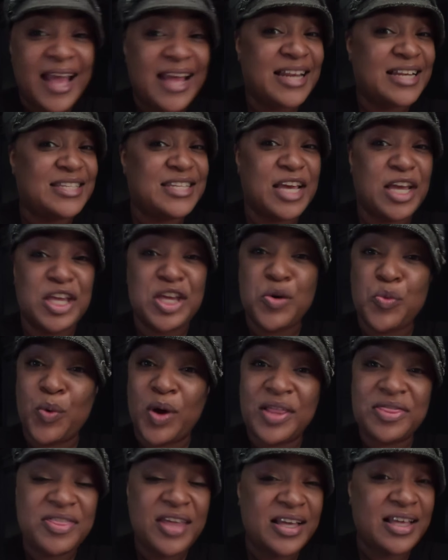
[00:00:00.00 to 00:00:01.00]
And to tell you
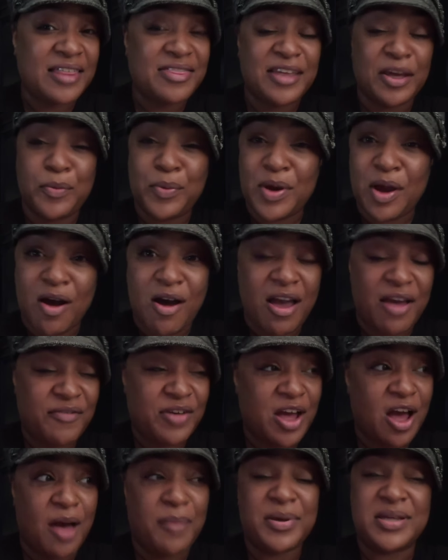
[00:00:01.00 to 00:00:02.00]
one thing I think we all have
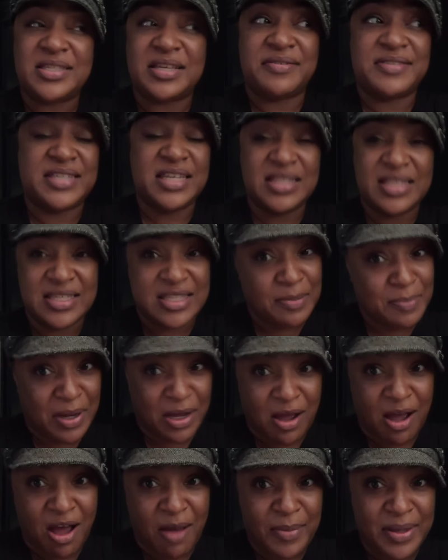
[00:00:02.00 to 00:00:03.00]
in common, because I've seen these in
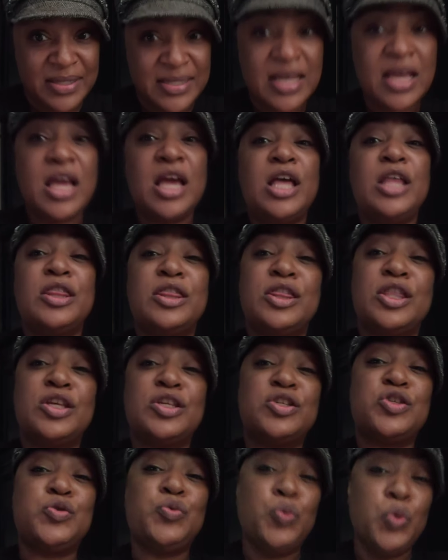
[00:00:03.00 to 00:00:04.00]
my comments,
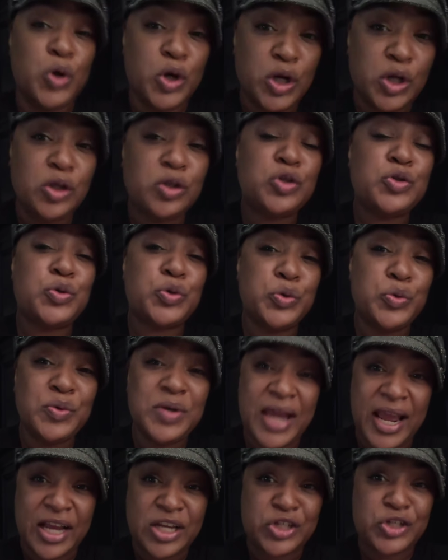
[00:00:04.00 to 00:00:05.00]
the real true
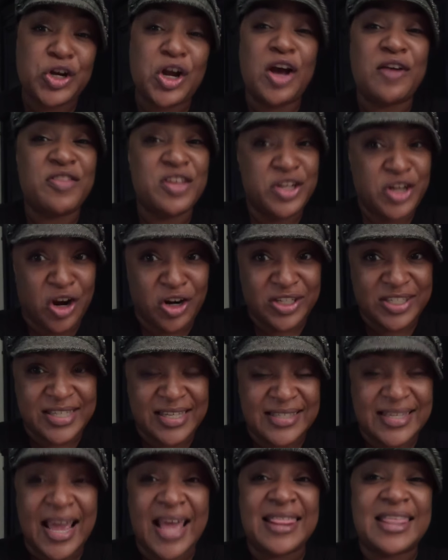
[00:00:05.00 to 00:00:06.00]
nature of the narcissist.